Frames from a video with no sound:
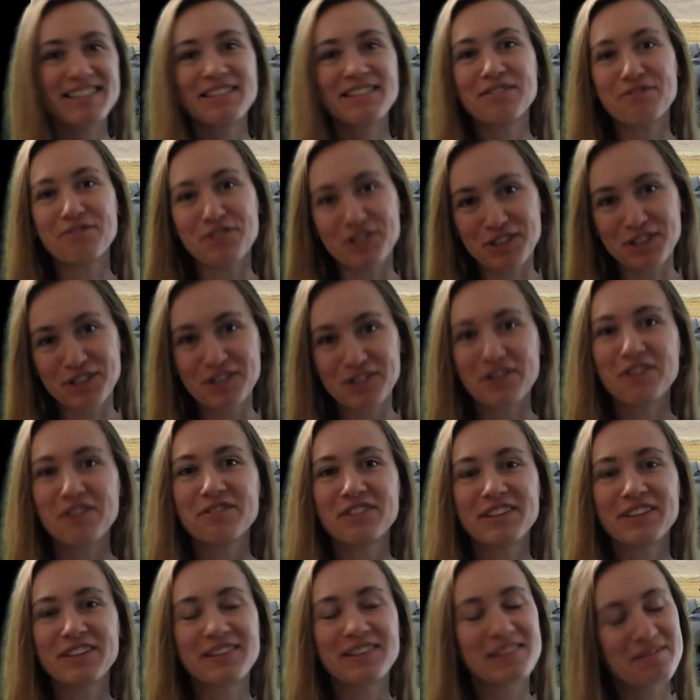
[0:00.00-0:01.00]
for
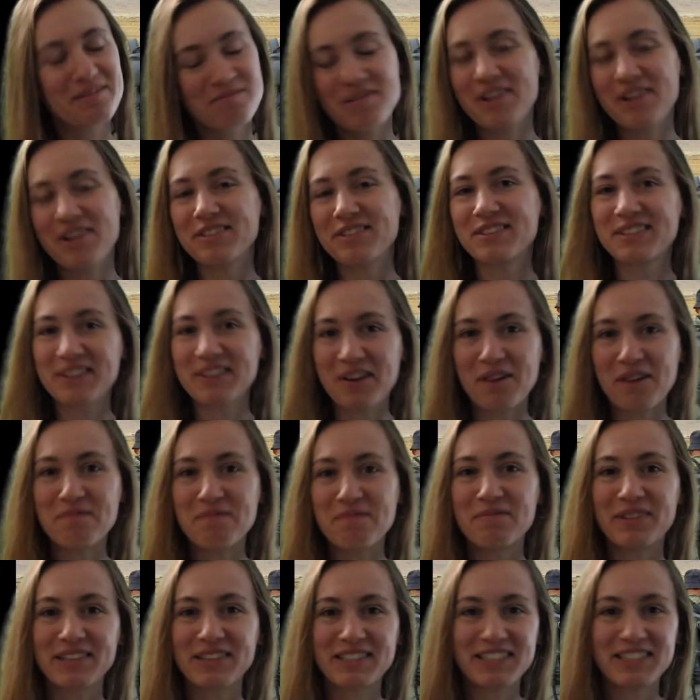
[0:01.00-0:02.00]
solving the most
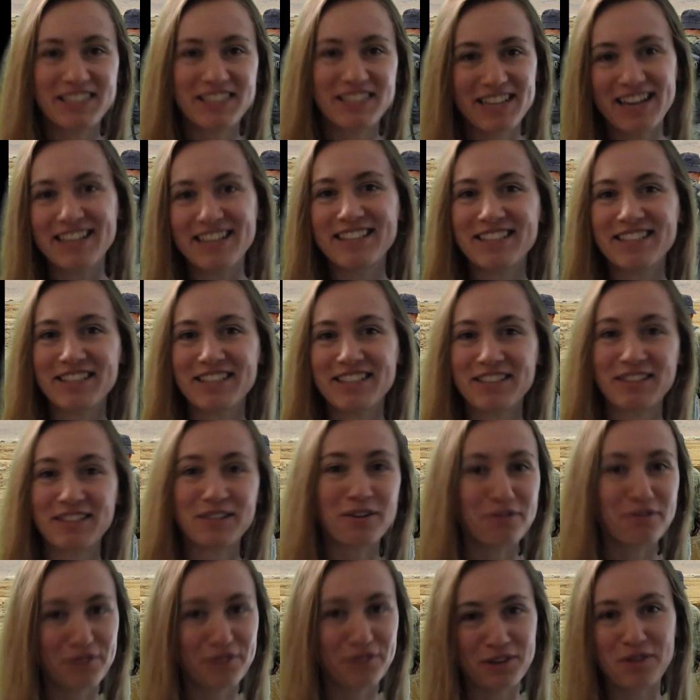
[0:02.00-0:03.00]
complex challenges
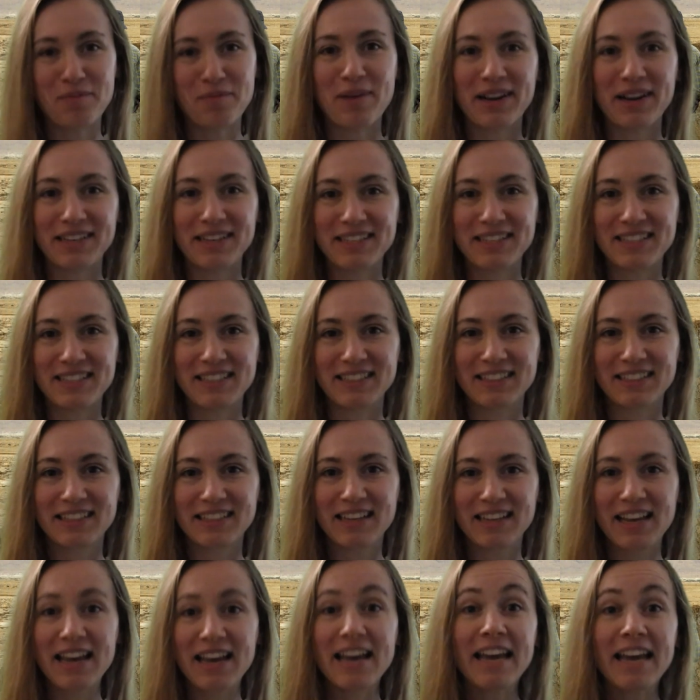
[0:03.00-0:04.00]
of humanity.
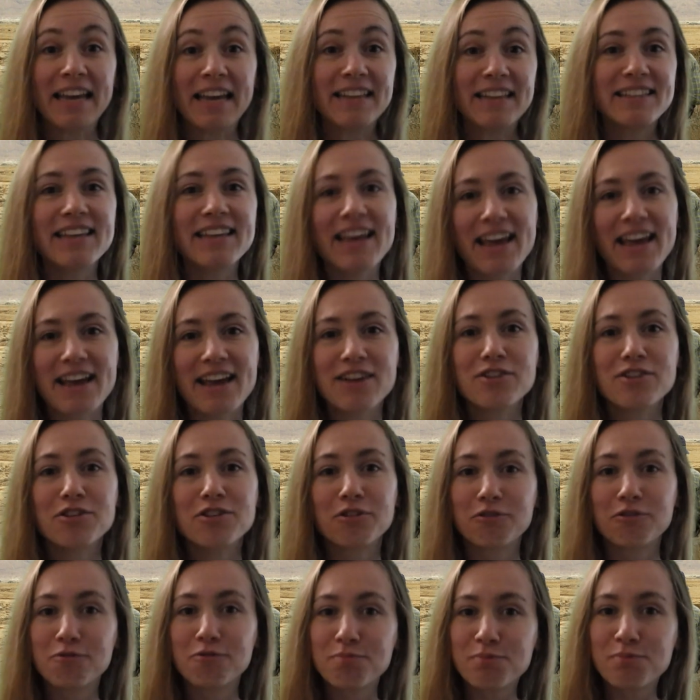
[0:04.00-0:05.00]
In the era
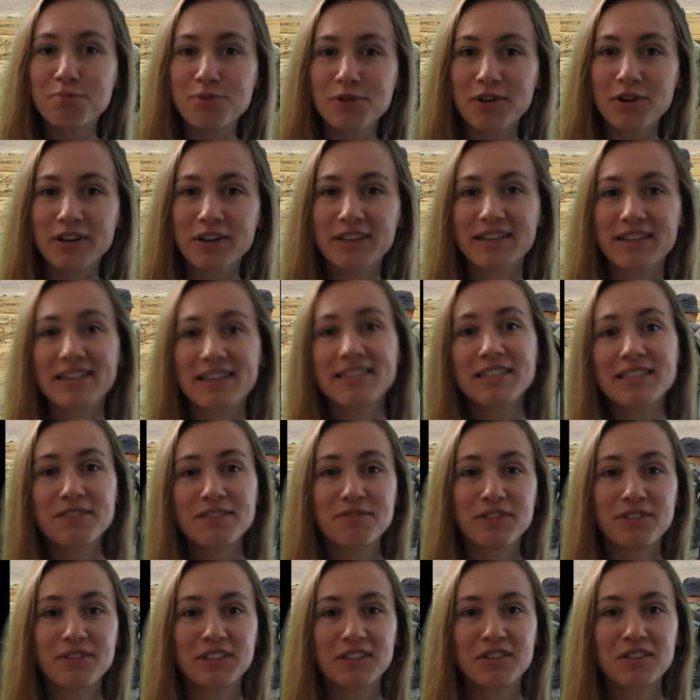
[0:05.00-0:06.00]
of
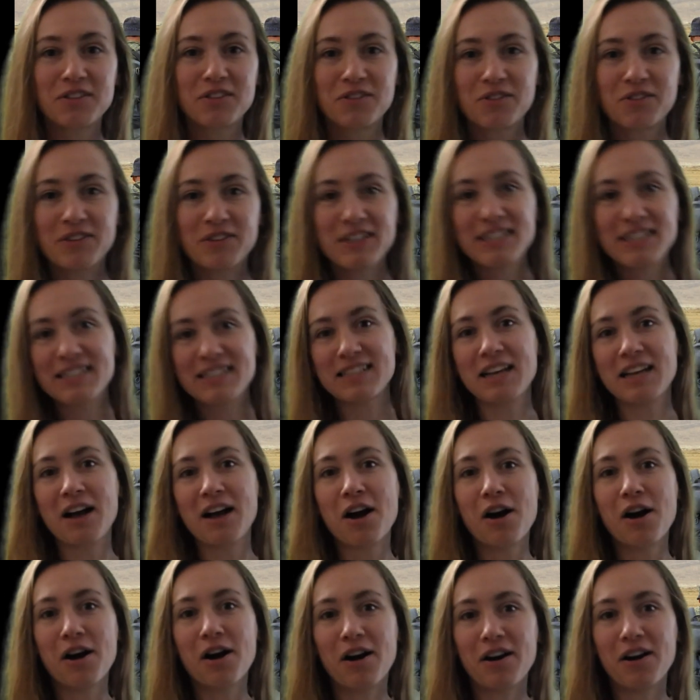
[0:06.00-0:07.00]
progressive increase
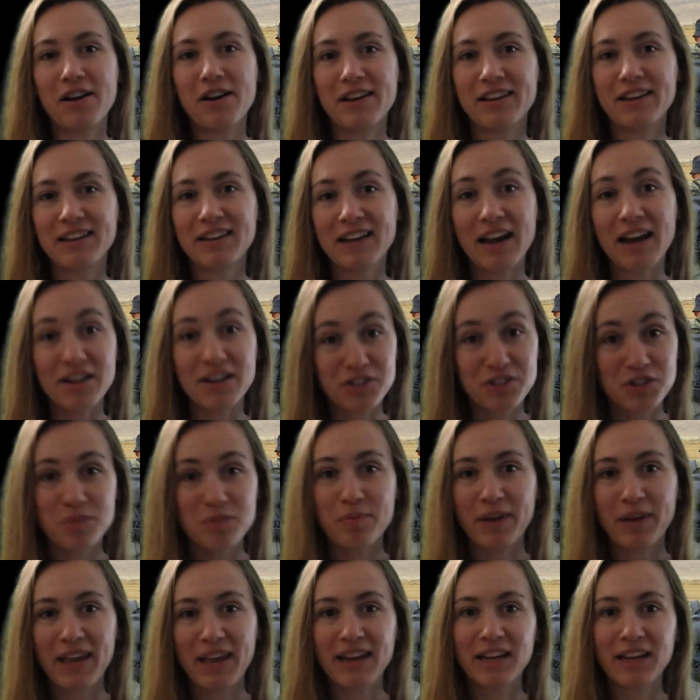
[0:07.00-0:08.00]
in
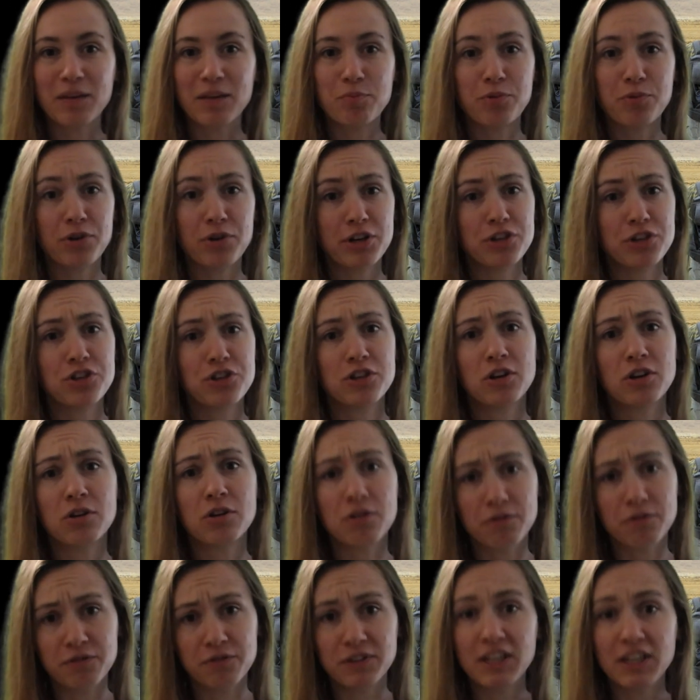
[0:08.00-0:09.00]
anthropogenic pressure
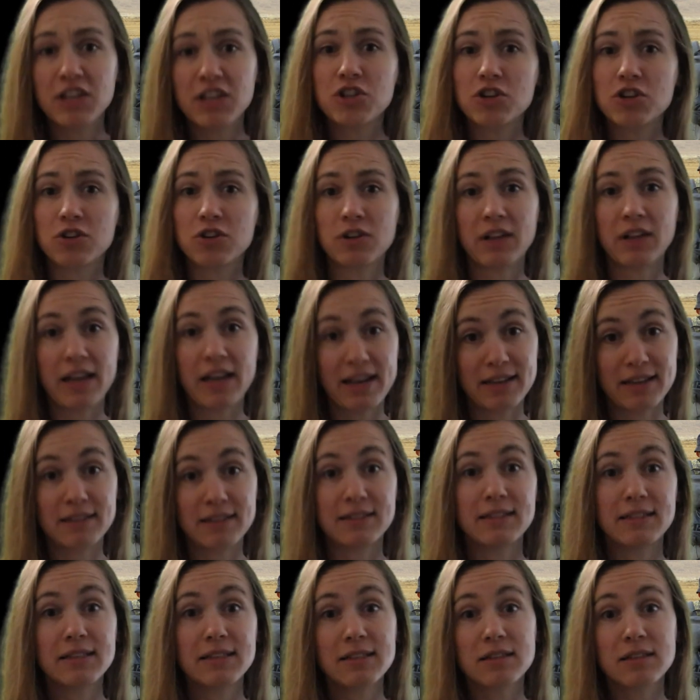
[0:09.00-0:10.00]
of natural
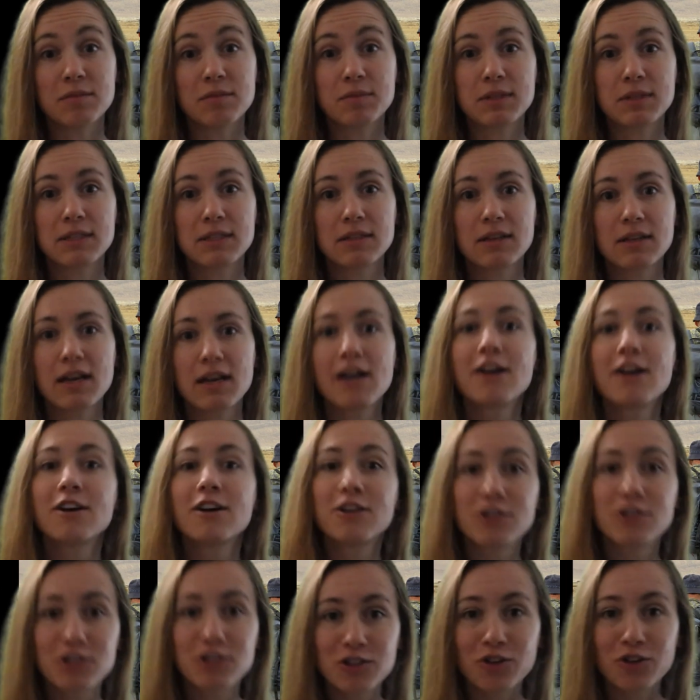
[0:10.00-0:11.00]
ecosystems,
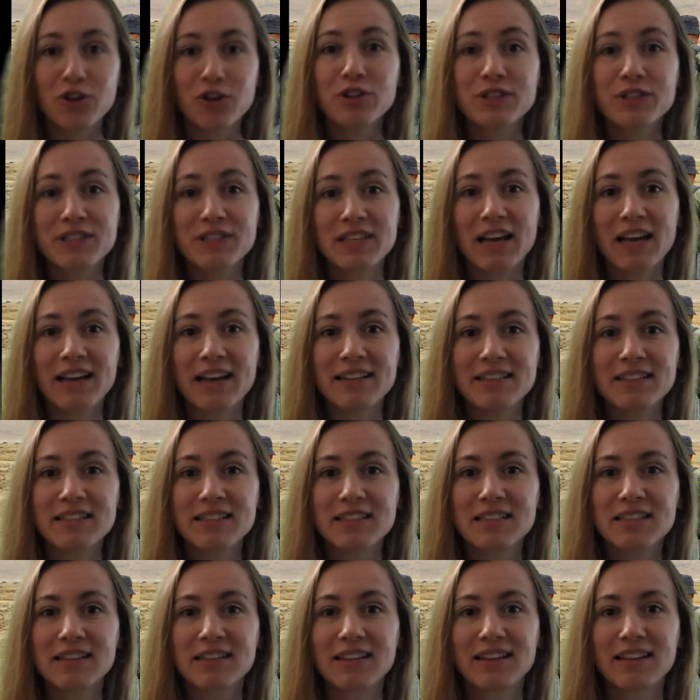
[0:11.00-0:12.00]
soil
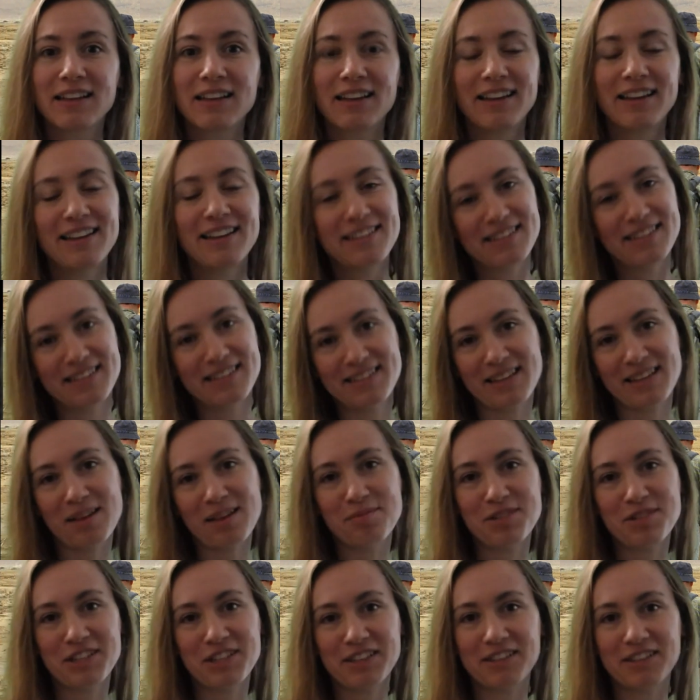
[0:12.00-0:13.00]
science is a
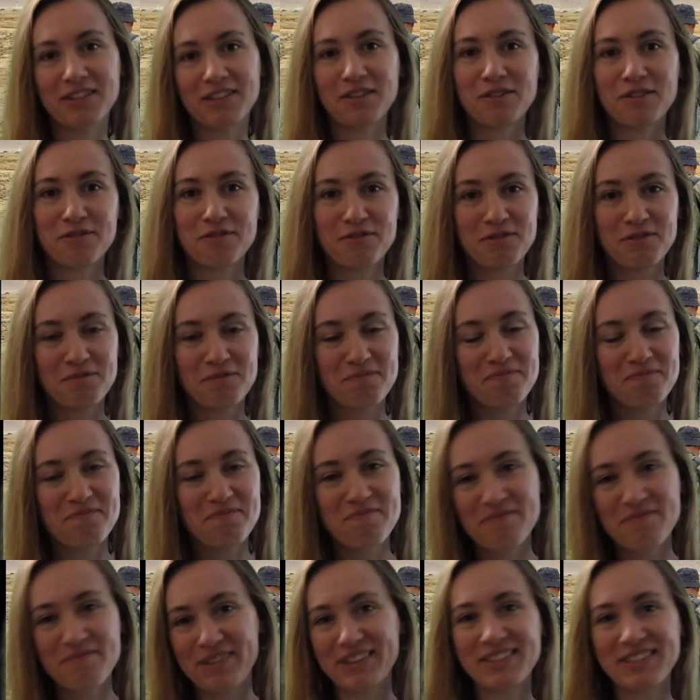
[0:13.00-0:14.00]
subject of
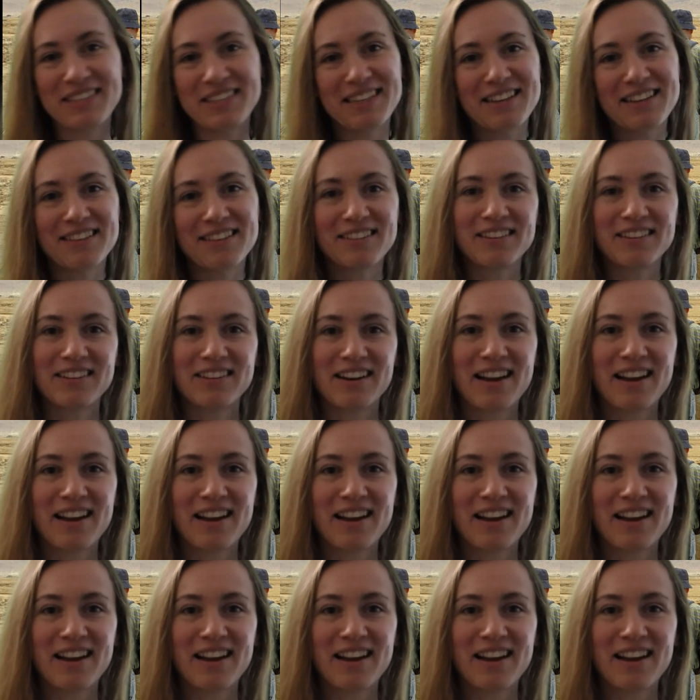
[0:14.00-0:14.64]
particular